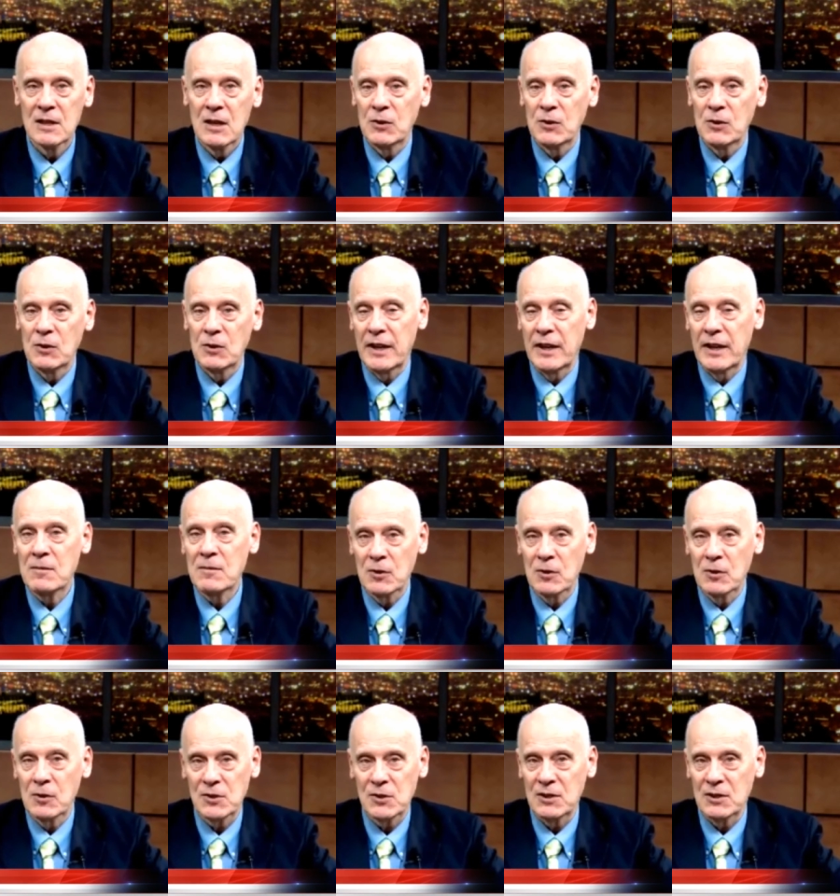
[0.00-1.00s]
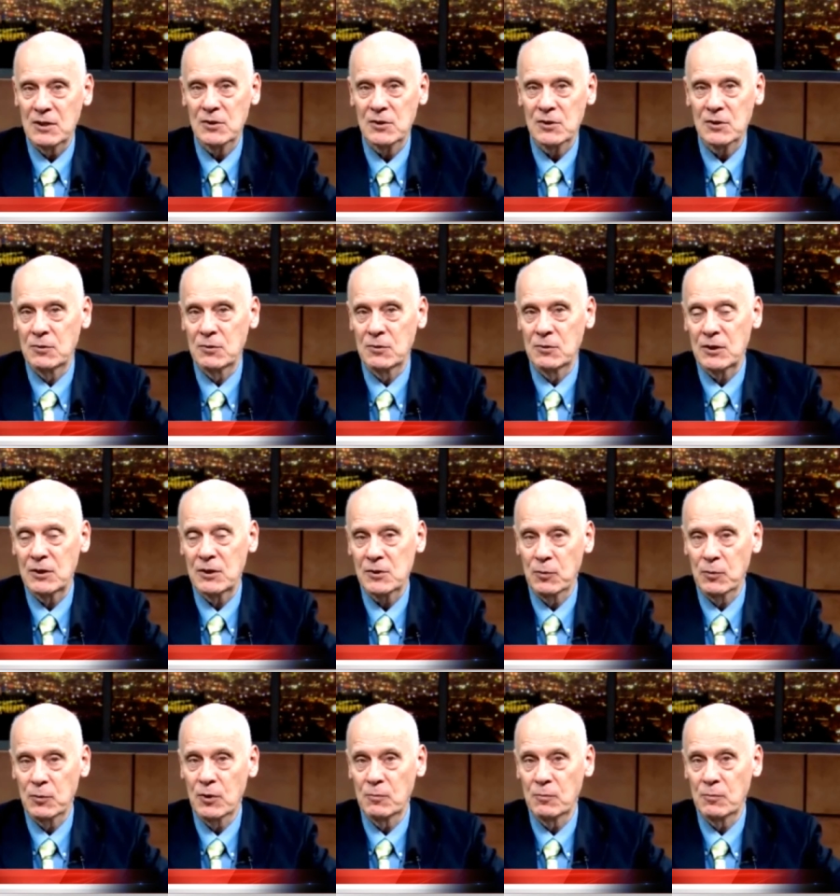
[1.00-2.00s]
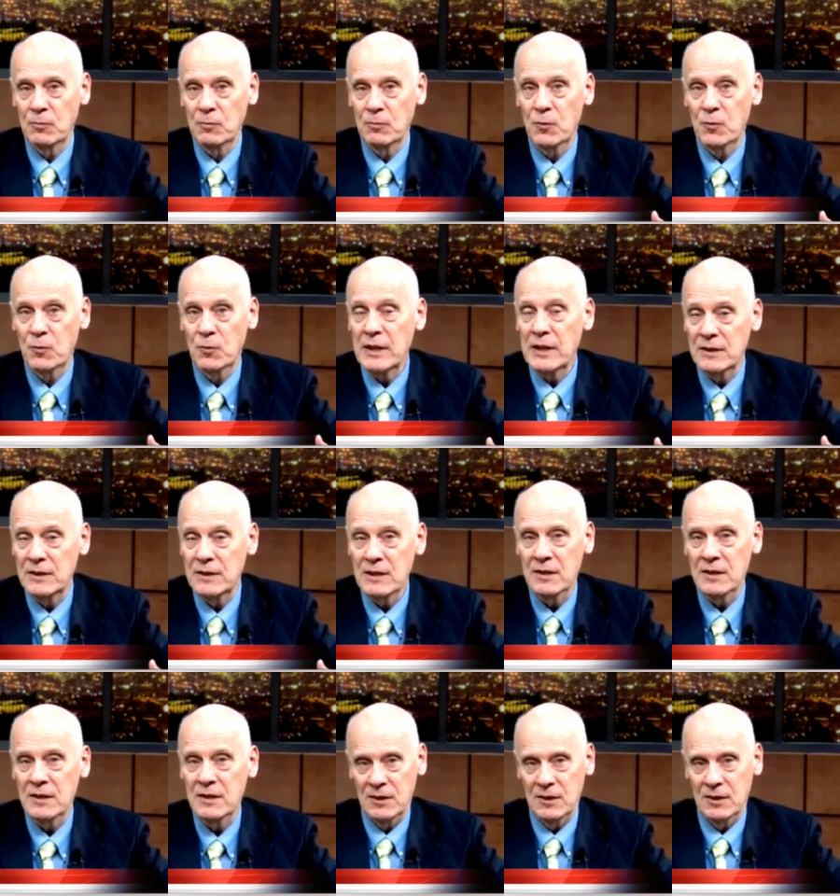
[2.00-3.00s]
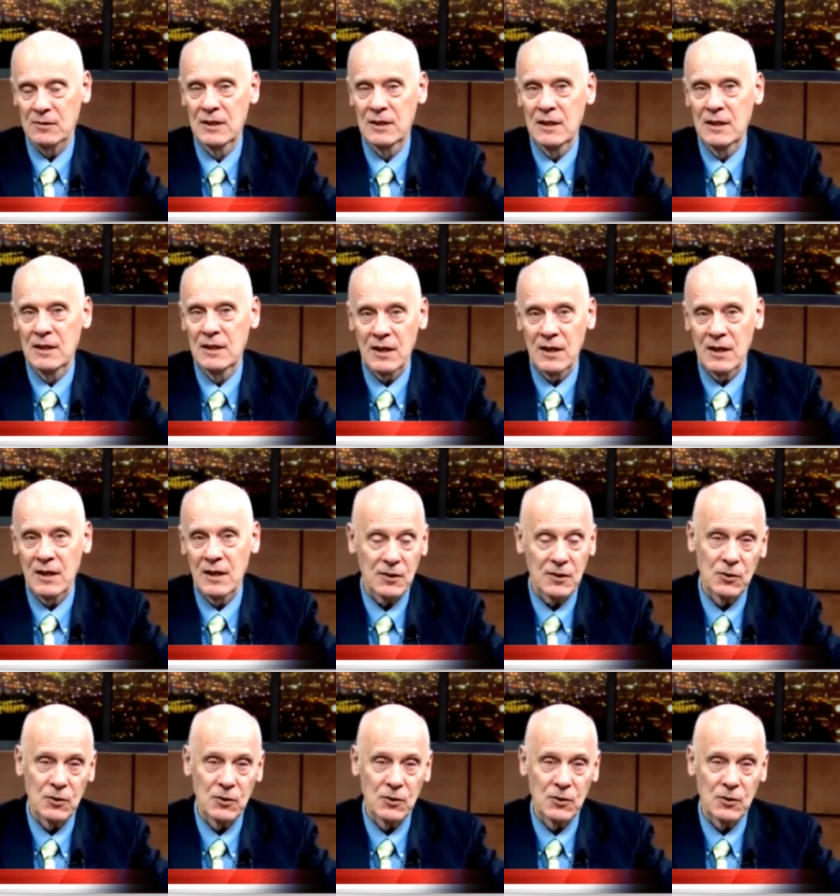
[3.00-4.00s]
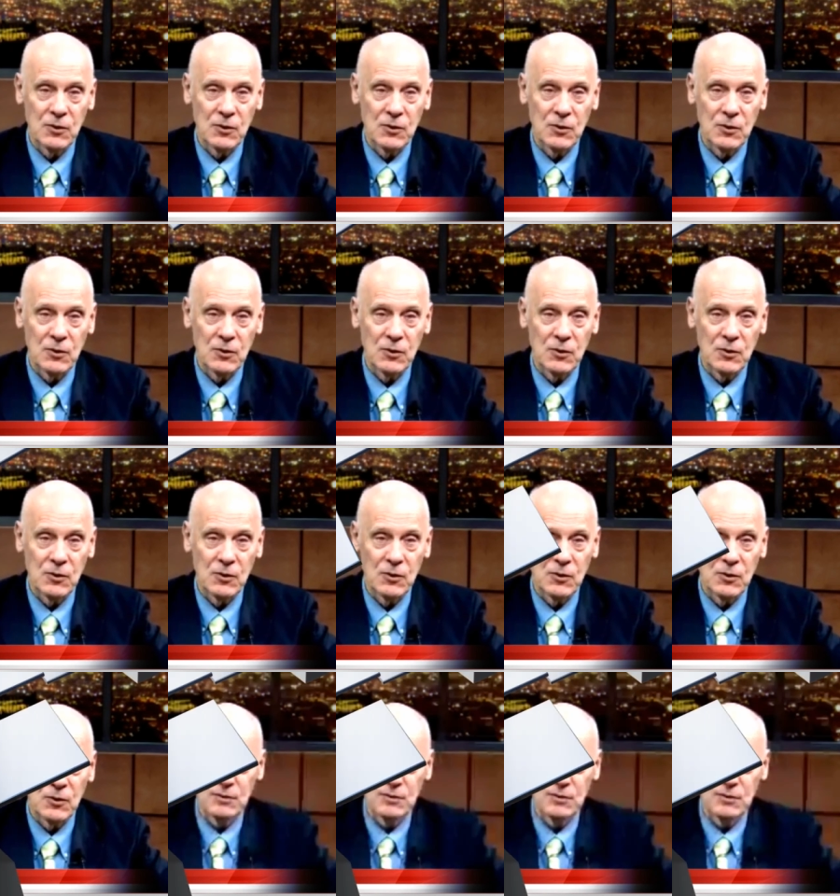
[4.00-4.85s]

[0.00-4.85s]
which enables us to explore with great detail the origin and history